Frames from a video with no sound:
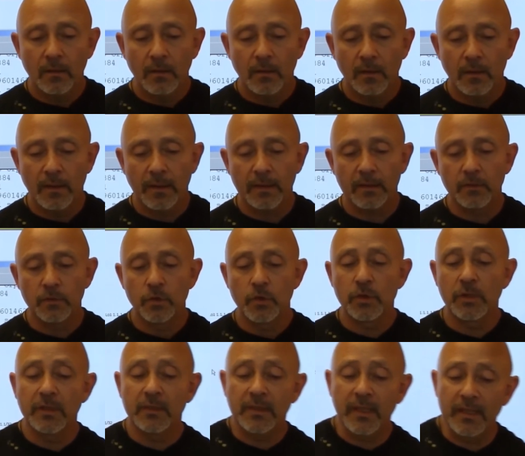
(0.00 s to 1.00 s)
All right, because
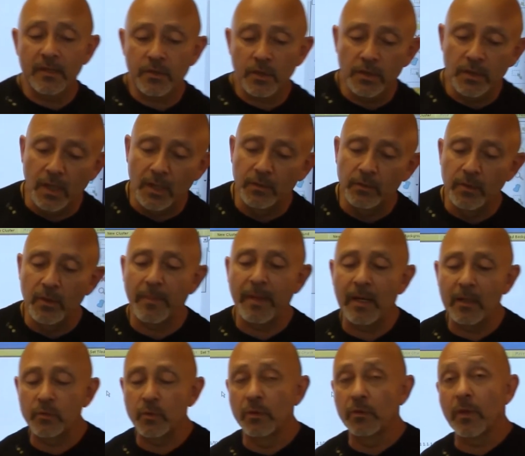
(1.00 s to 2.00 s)
usually things are done during the
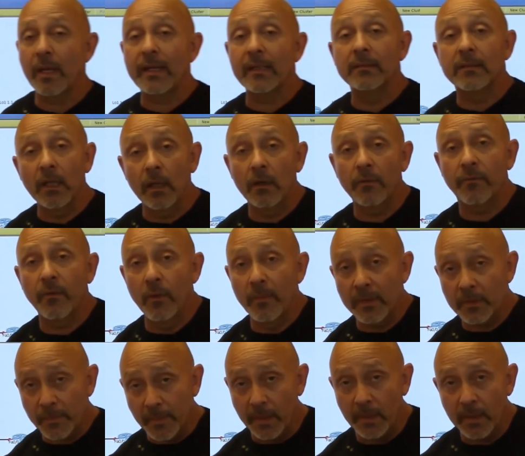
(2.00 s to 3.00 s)
maintenance window. I can tell you from
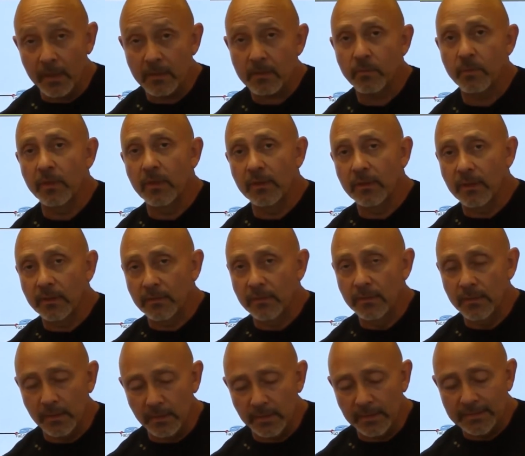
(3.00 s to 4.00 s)
experience with
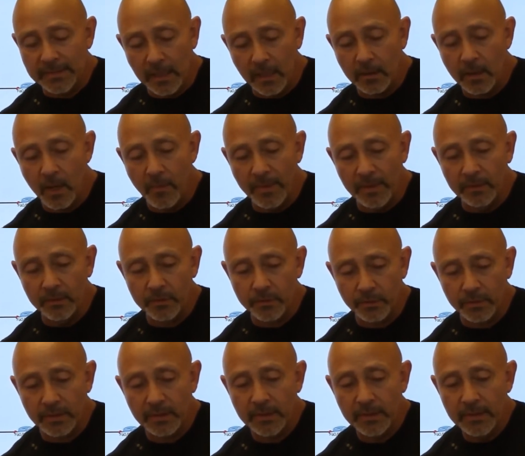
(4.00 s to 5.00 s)
the telecom
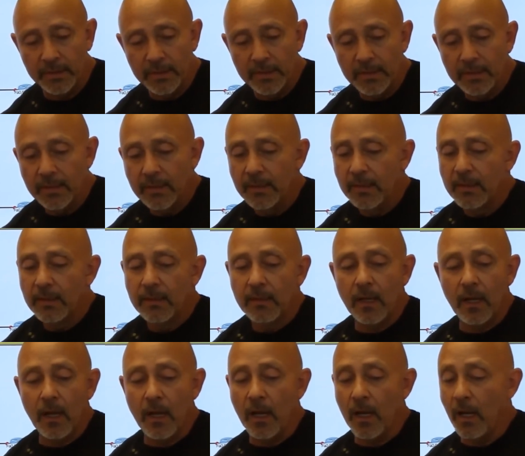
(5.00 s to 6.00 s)
industry.
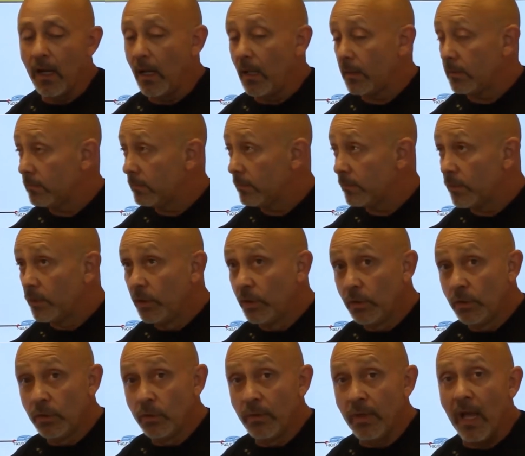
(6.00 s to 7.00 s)
You
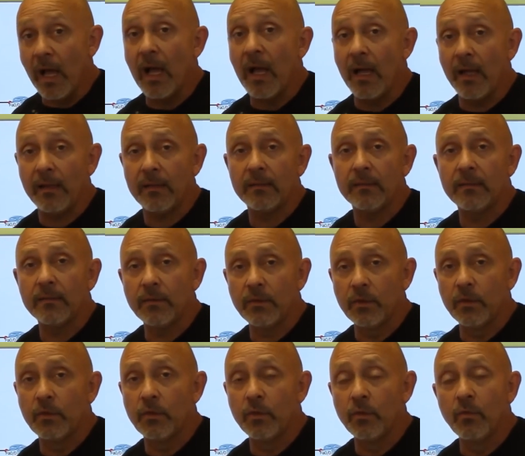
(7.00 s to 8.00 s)
do not,
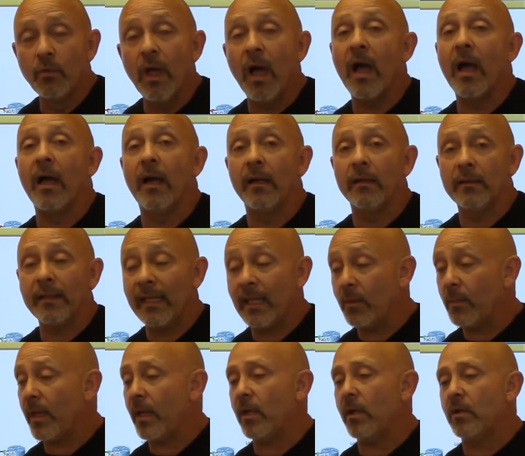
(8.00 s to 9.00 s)

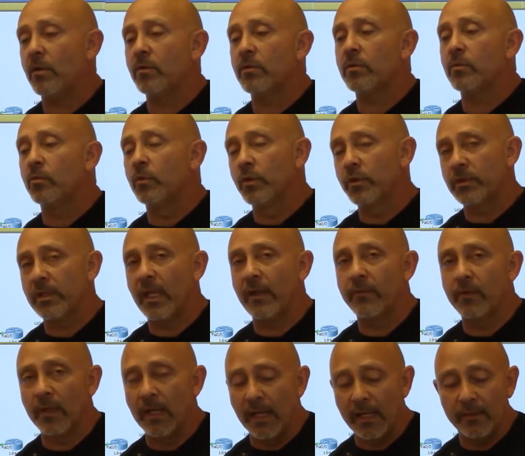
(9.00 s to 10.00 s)
emails will save
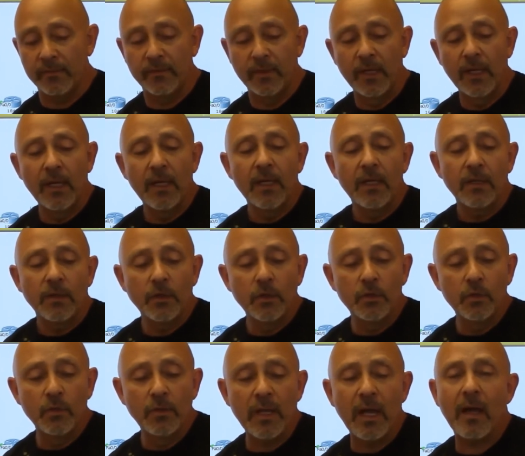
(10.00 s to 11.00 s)
your life. You
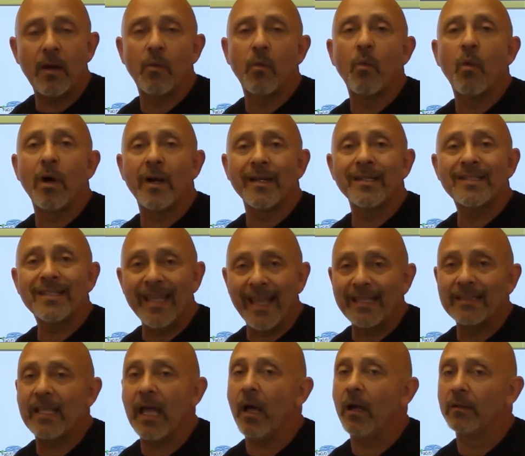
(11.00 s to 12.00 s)
do not want to
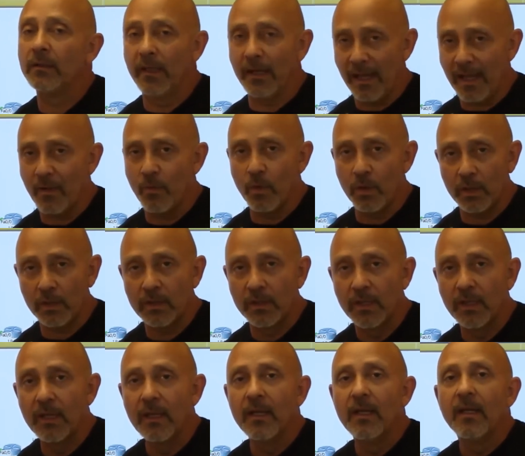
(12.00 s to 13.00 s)
take down the network
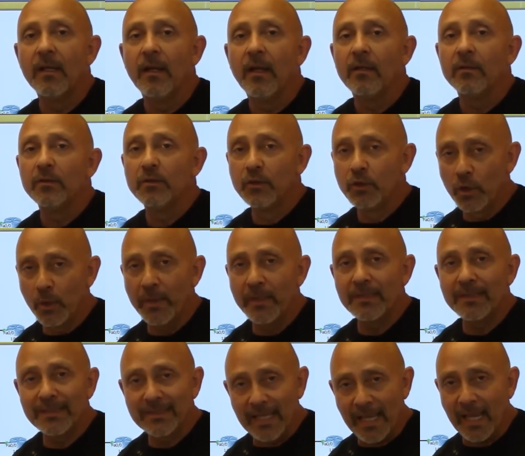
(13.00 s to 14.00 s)
during
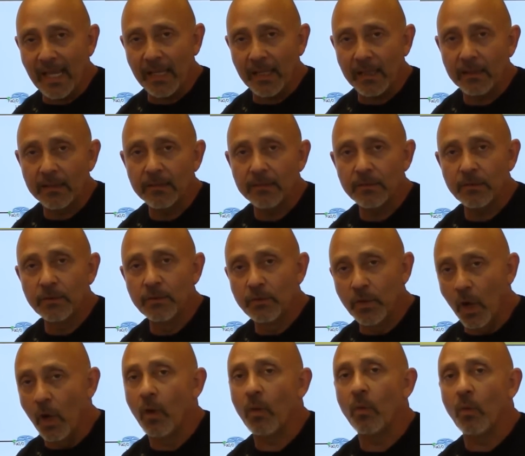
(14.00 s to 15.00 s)
the day. You
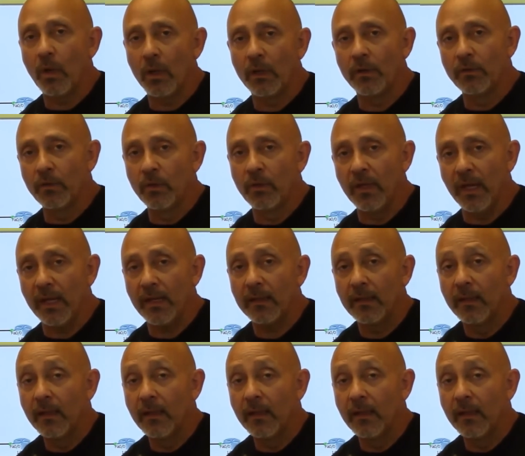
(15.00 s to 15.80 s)
don't want to do that.